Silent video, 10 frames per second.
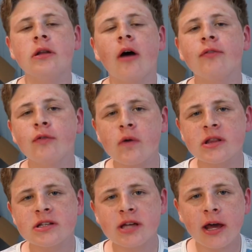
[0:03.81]
Now if you've
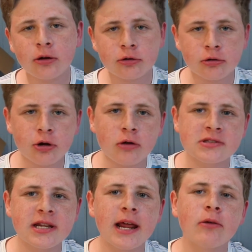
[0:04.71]
read the title, you know
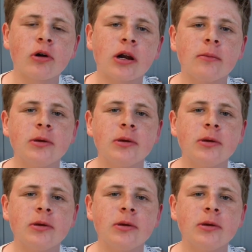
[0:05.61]
today we're going to